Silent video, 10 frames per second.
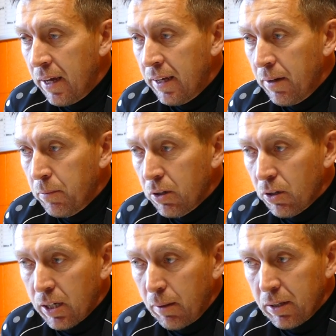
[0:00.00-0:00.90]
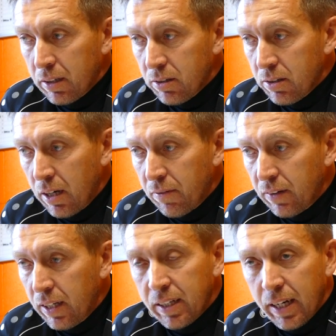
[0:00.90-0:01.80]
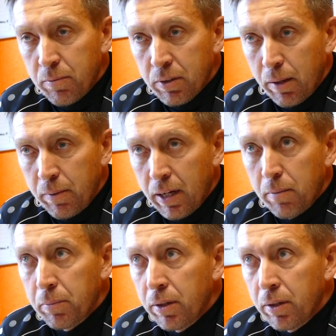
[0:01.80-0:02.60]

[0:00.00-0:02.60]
and then we've got a couple of tough league games coming up,